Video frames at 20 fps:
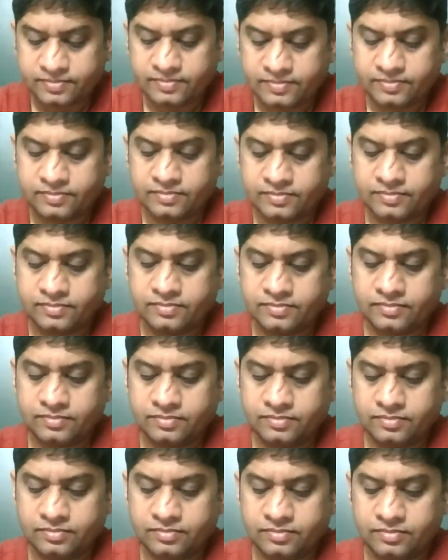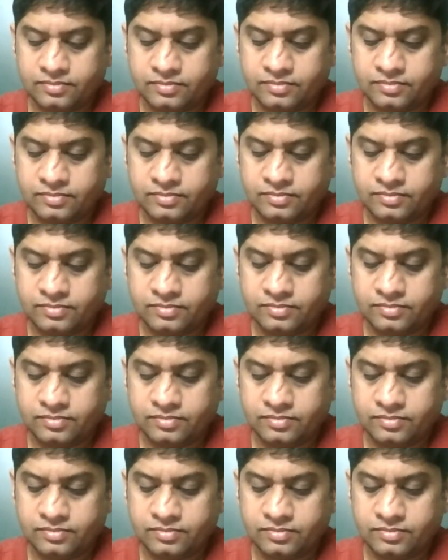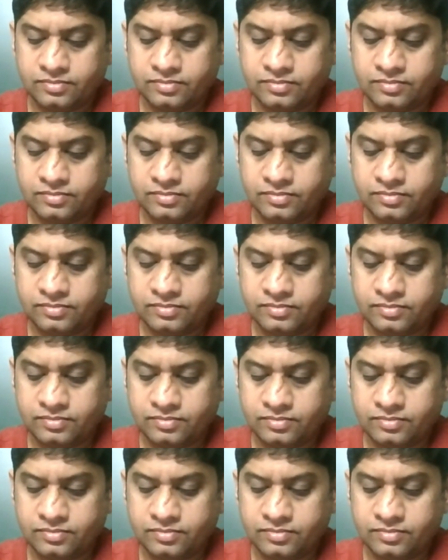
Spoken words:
No one is speaking in this clip.